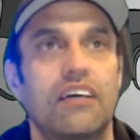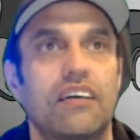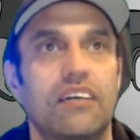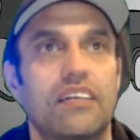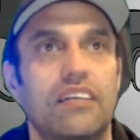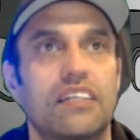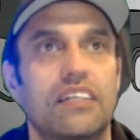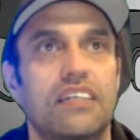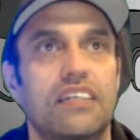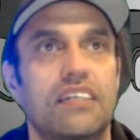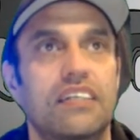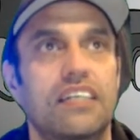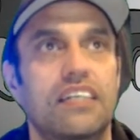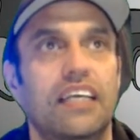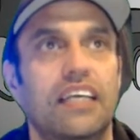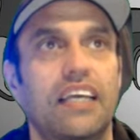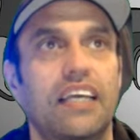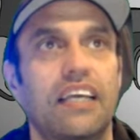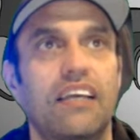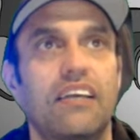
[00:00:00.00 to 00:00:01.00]

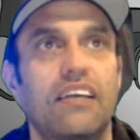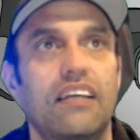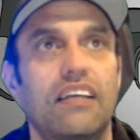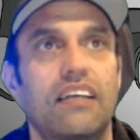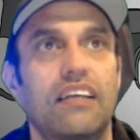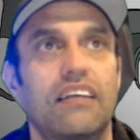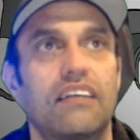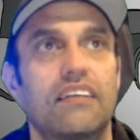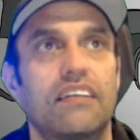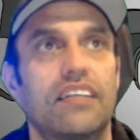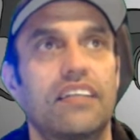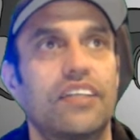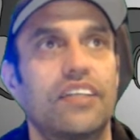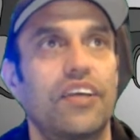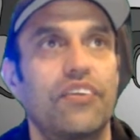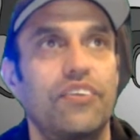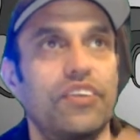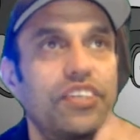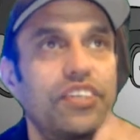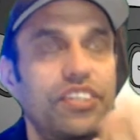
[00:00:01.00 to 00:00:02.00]
sticking,
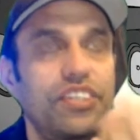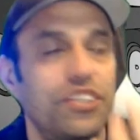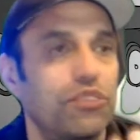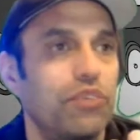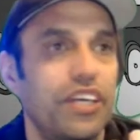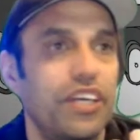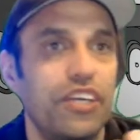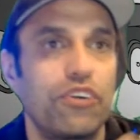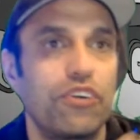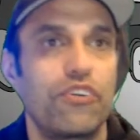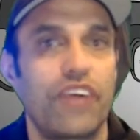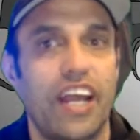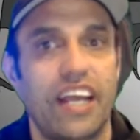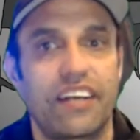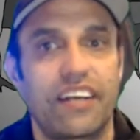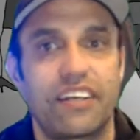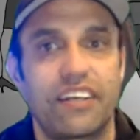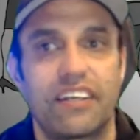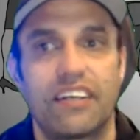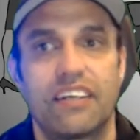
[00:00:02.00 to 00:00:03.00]
this is where you're
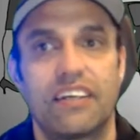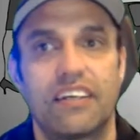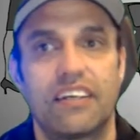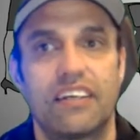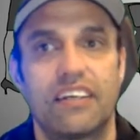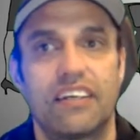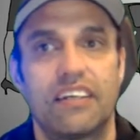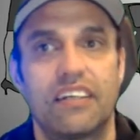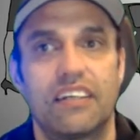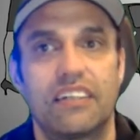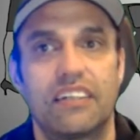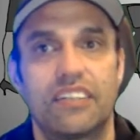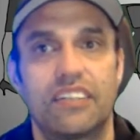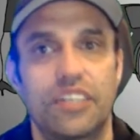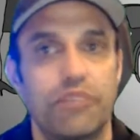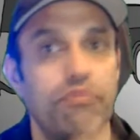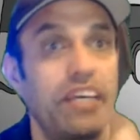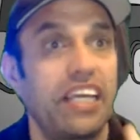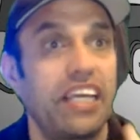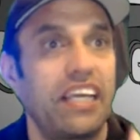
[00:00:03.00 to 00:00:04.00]
at, to
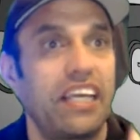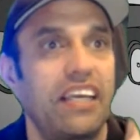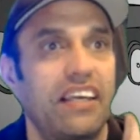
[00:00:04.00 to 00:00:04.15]
me.